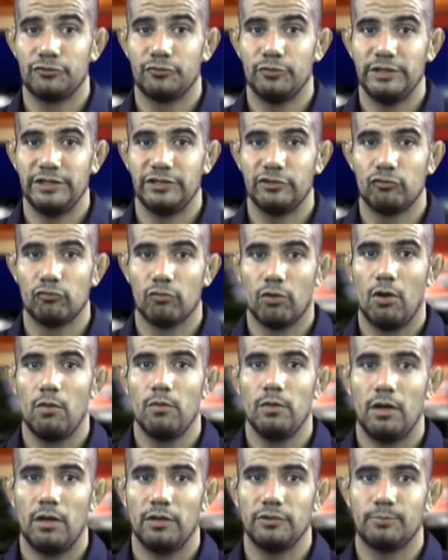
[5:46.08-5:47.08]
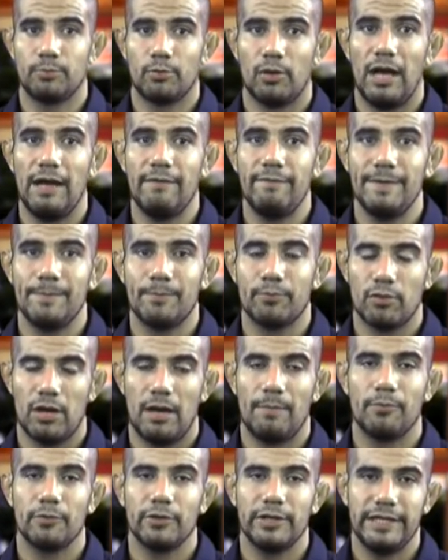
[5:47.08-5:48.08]
trees grown on private
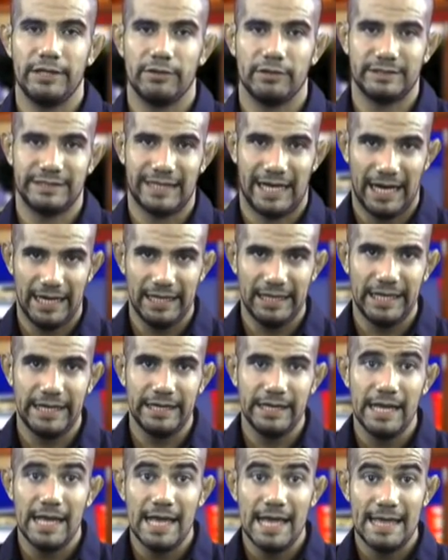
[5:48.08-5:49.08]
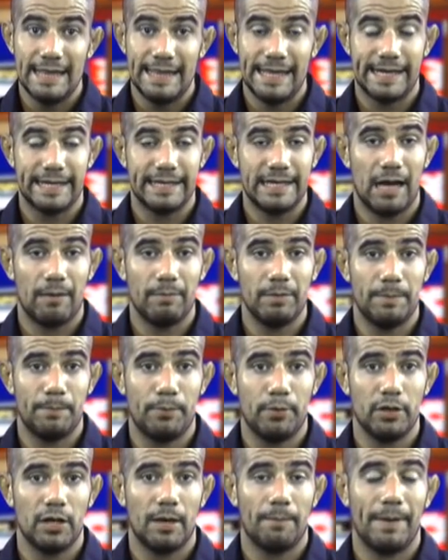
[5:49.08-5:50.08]
property here in Thailand, they can now be
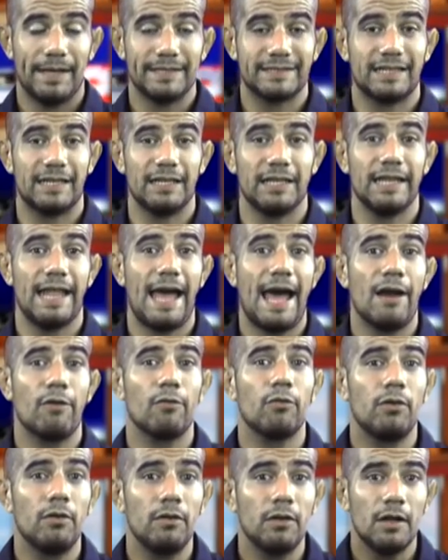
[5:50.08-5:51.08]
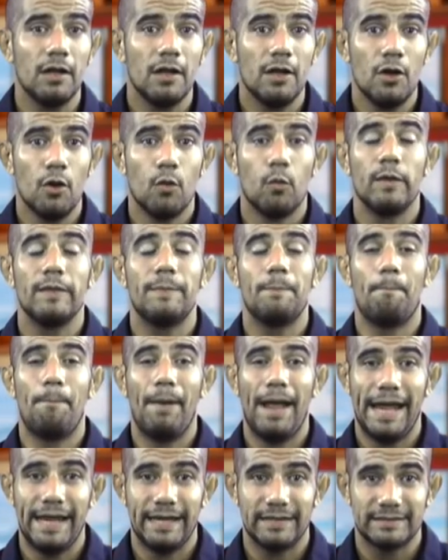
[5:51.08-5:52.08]
put up as collateral with
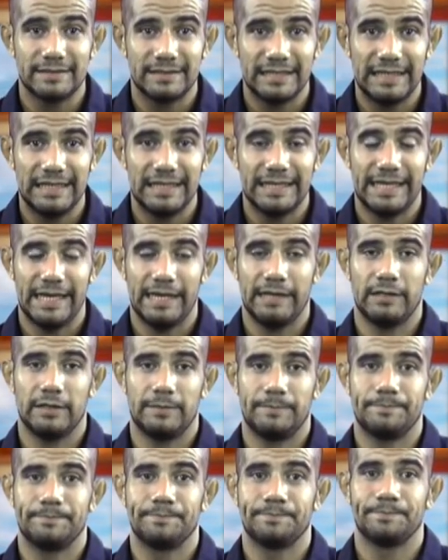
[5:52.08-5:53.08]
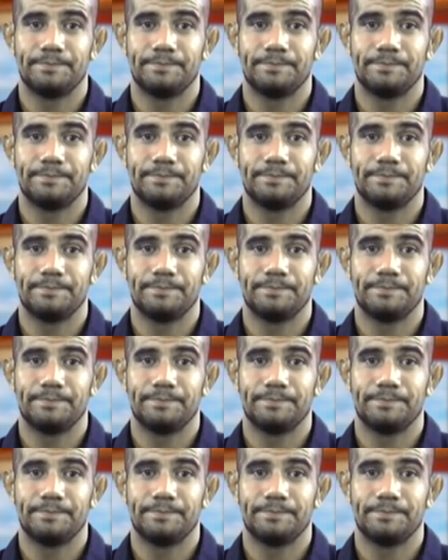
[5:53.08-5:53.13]
banks in the kingdom.